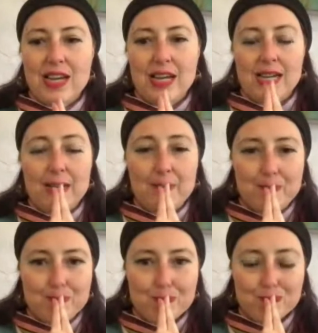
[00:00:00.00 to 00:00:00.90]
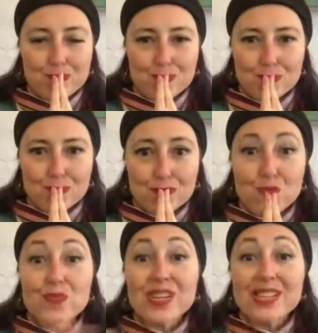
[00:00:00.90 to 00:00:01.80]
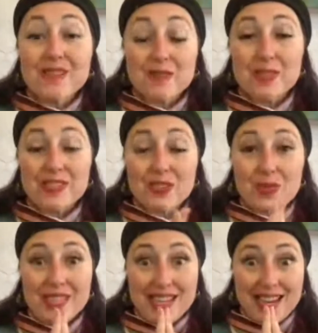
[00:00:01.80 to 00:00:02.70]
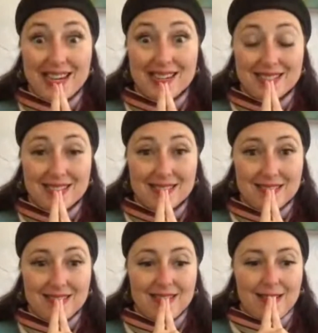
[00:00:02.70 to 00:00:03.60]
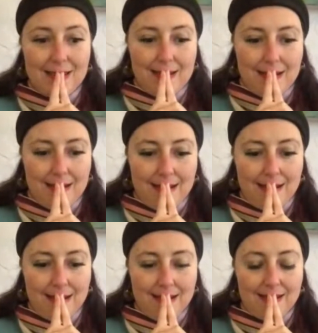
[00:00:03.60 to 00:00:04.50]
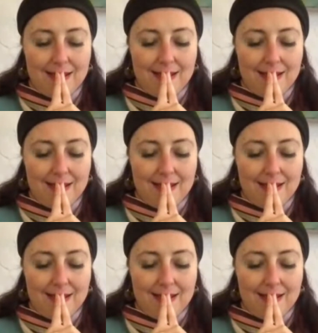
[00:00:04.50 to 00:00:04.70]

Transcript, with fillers: um, really familiar with the ANS, uh,